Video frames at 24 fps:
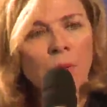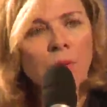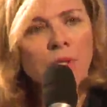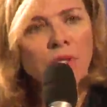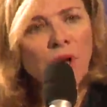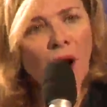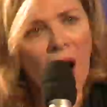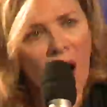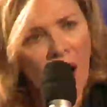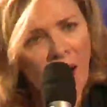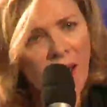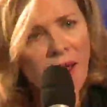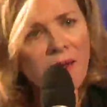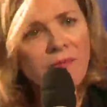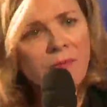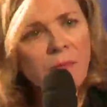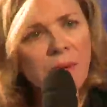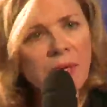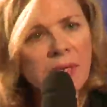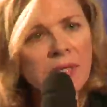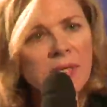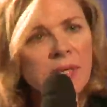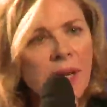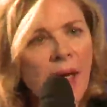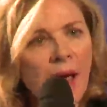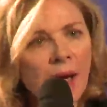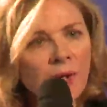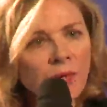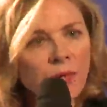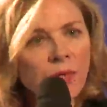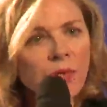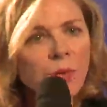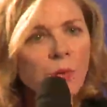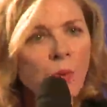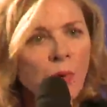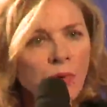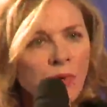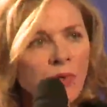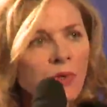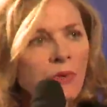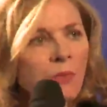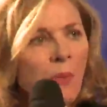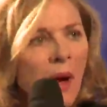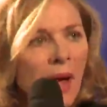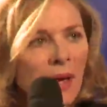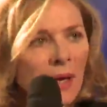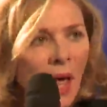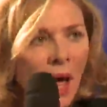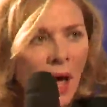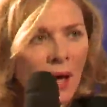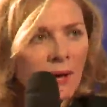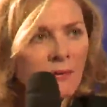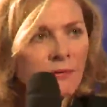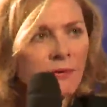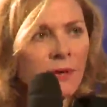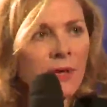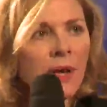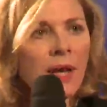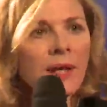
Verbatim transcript: which I have been as an actress most of my life,